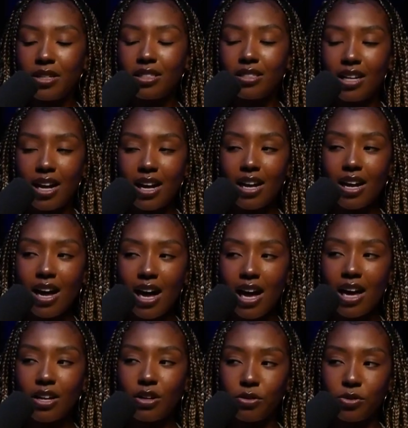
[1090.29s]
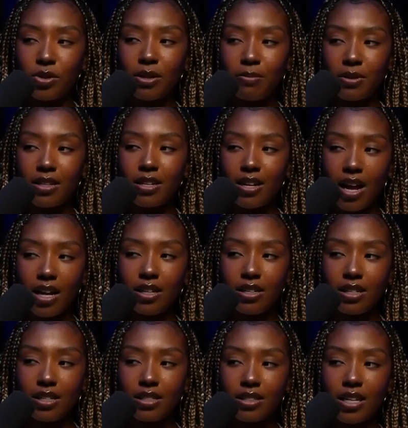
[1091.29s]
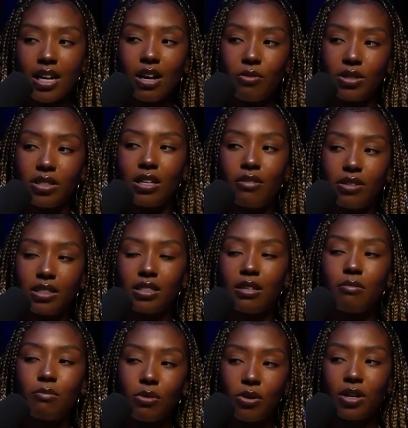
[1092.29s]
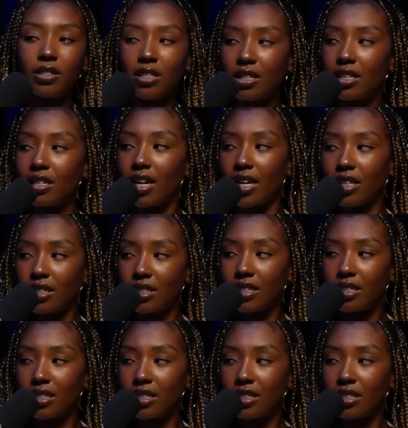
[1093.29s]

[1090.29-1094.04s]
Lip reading: that I grew up in the 90s. Like, I wish I wasn't born in the 90s.